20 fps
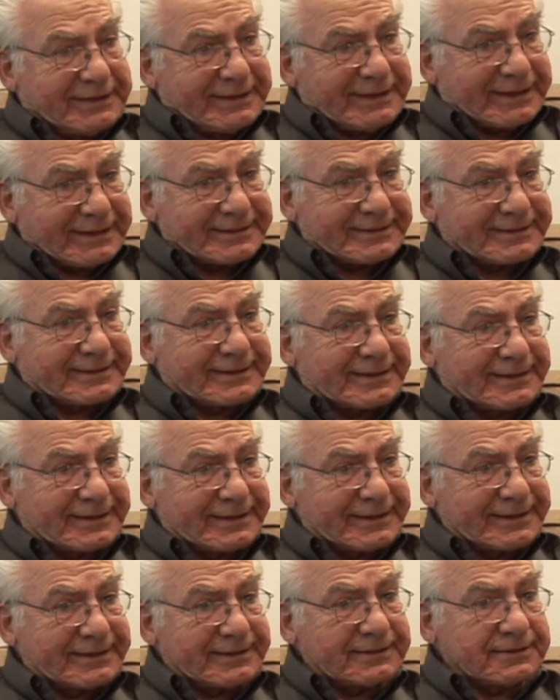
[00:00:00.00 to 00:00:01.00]

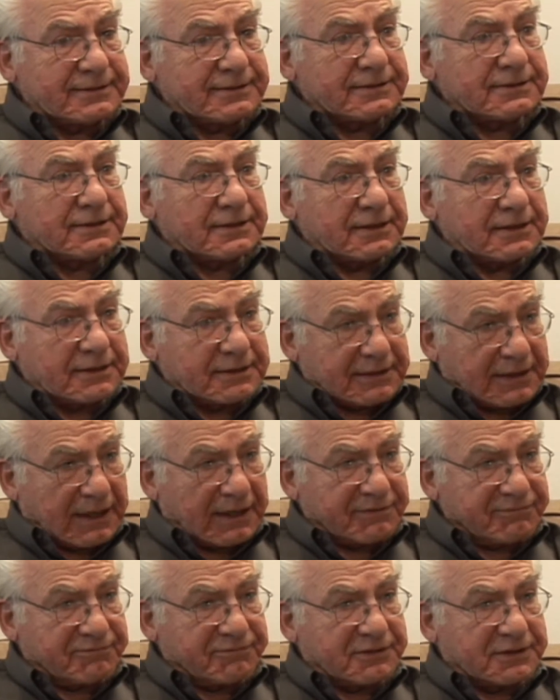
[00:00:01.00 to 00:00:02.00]
de-escalate a
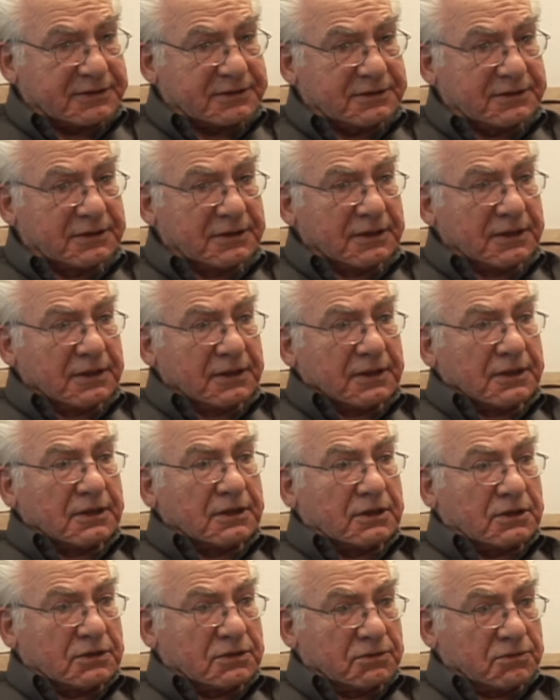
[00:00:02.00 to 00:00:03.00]
conflict,
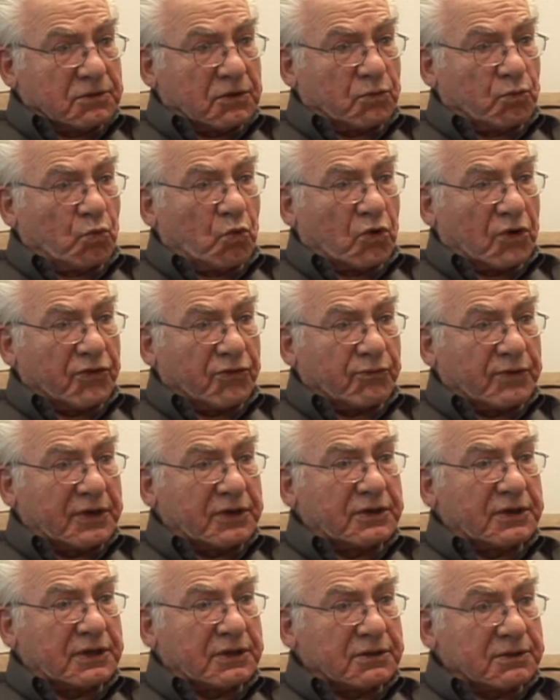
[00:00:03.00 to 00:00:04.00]
uh, a war
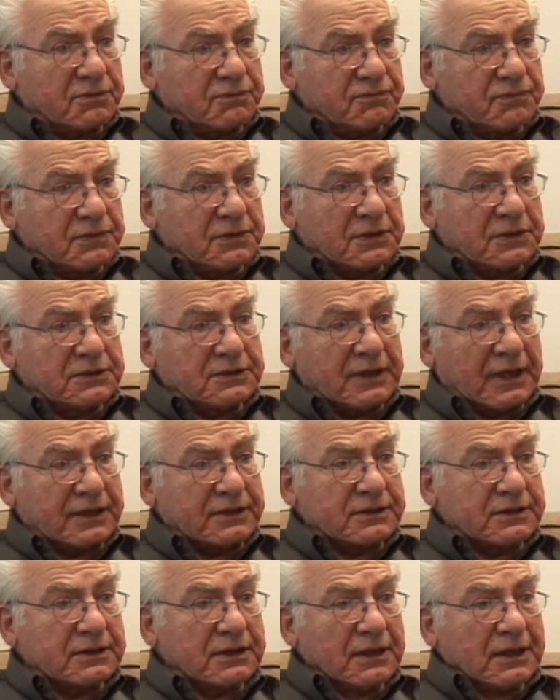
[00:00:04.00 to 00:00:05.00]
threatening. And,
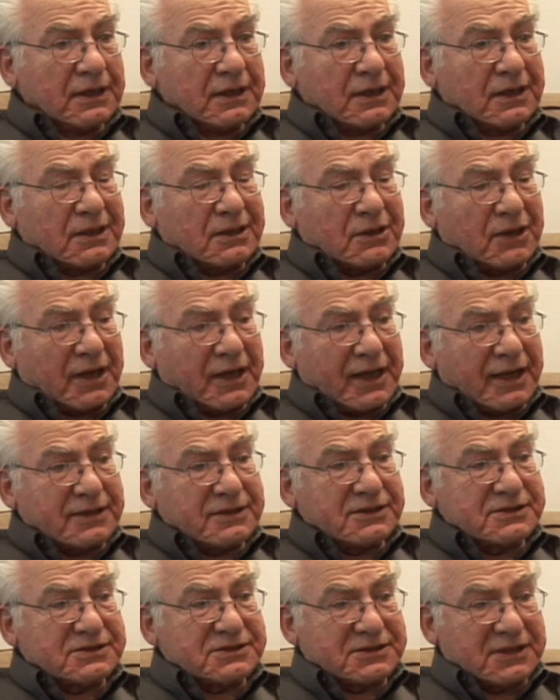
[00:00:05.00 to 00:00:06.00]
mm-hmm. and I
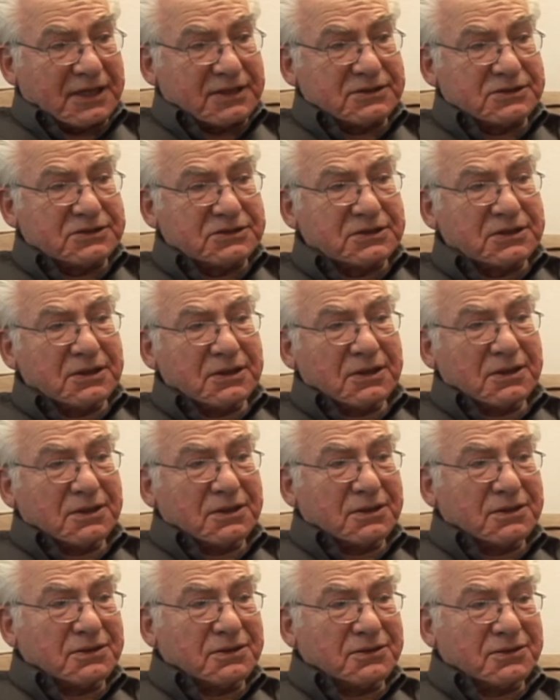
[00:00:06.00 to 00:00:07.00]
had the sense
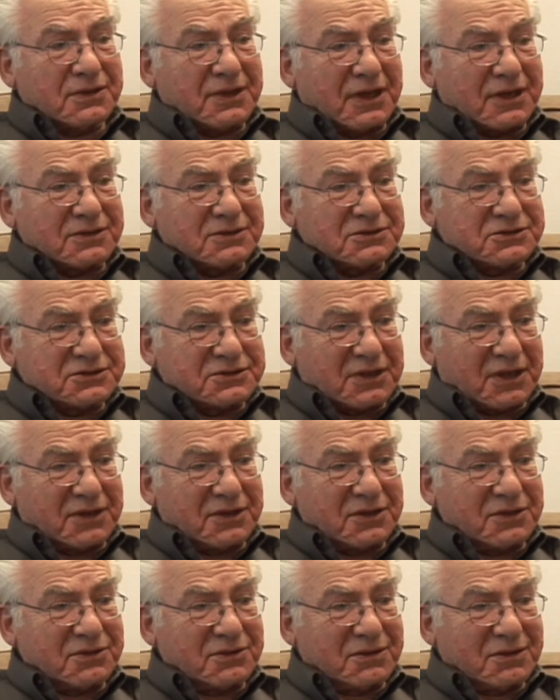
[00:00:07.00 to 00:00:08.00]
that
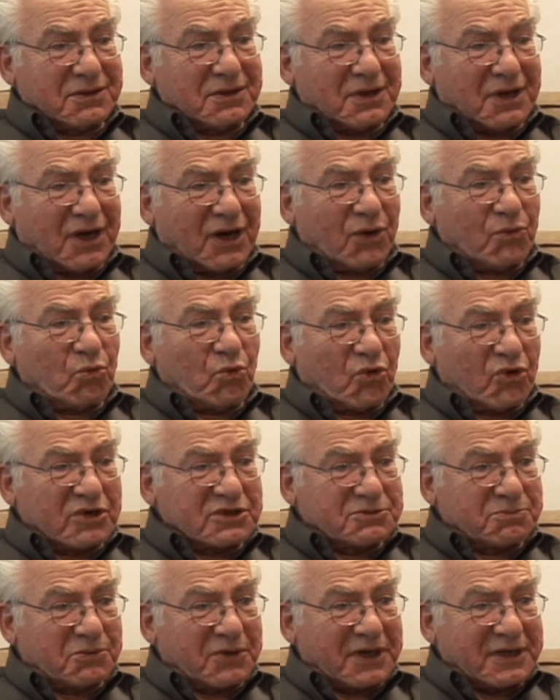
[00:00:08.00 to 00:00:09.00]
studying how
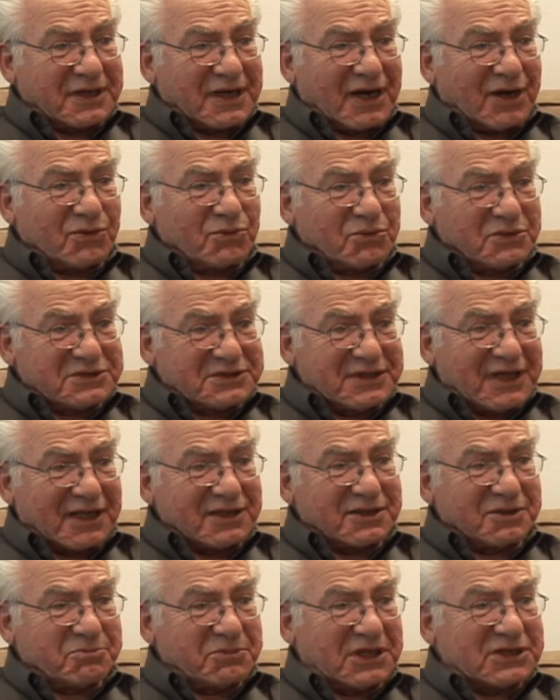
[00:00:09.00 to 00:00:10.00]
wars break out was
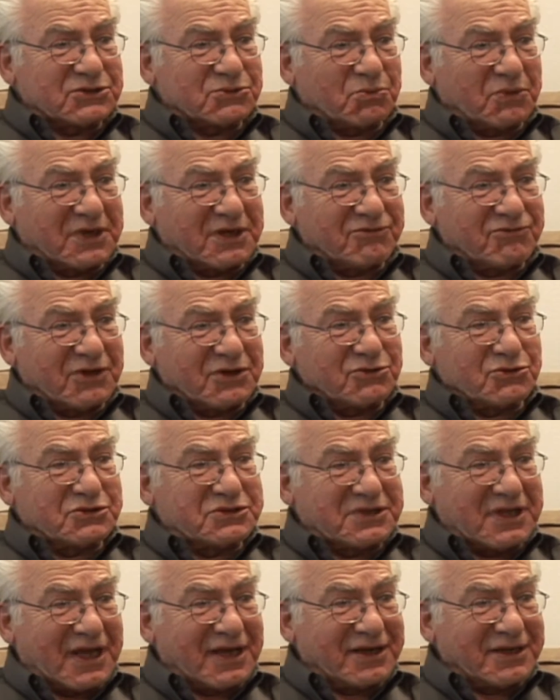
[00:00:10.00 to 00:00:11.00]
not the best way of
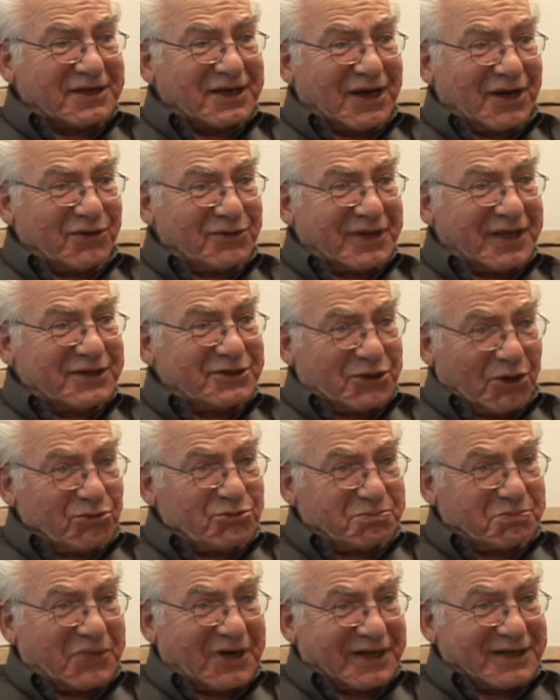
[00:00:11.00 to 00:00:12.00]
understanding how they
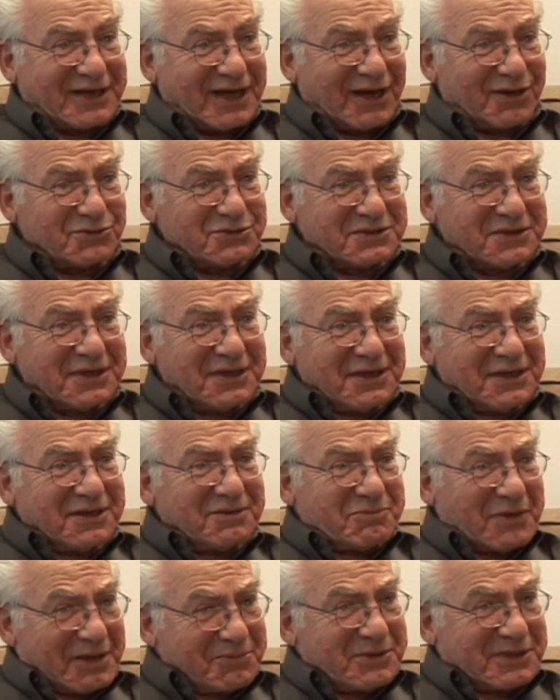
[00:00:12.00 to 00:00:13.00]
don't break out.
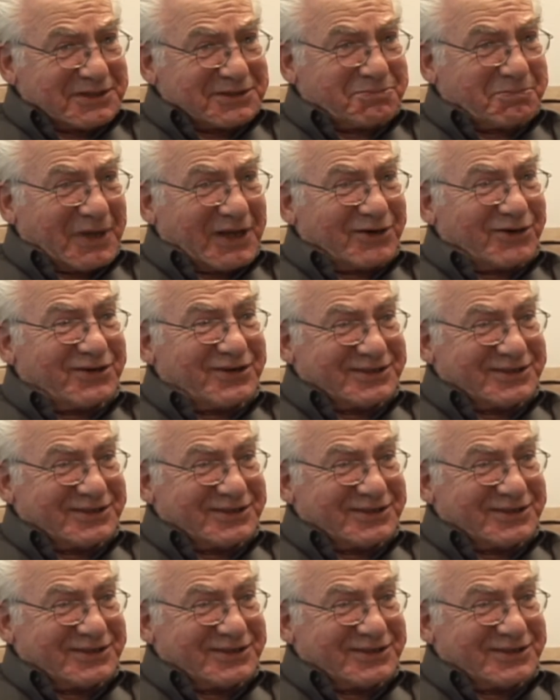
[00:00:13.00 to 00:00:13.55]
Mm. Maybe it's better